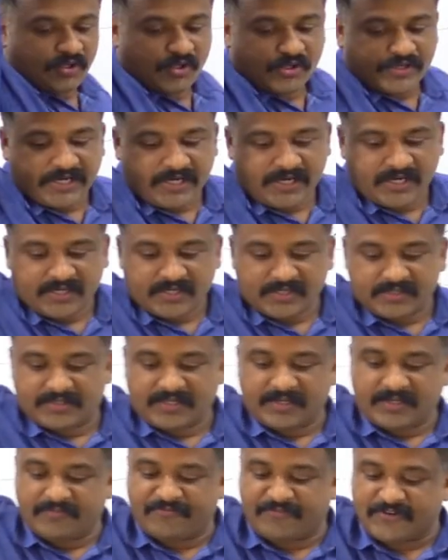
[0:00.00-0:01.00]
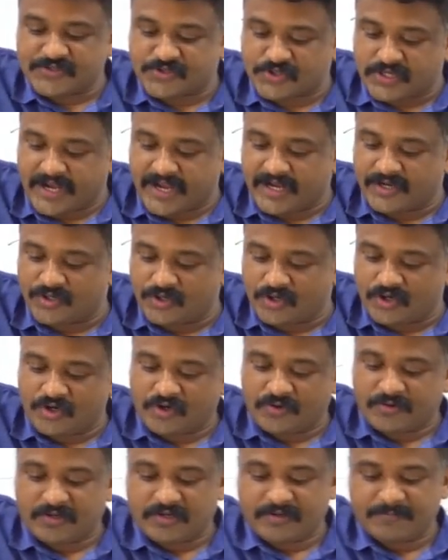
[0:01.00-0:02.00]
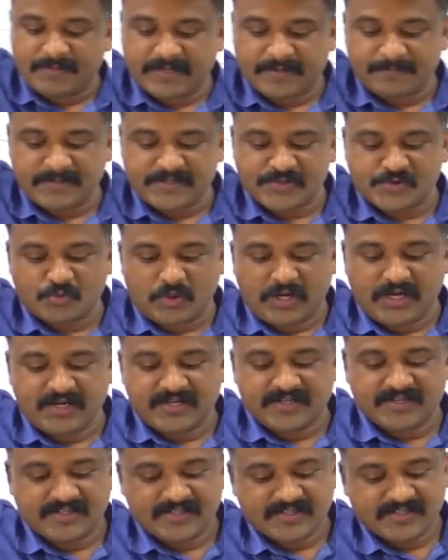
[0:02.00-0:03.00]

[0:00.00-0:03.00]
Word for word: Okay, then first Anglo-Burmese war,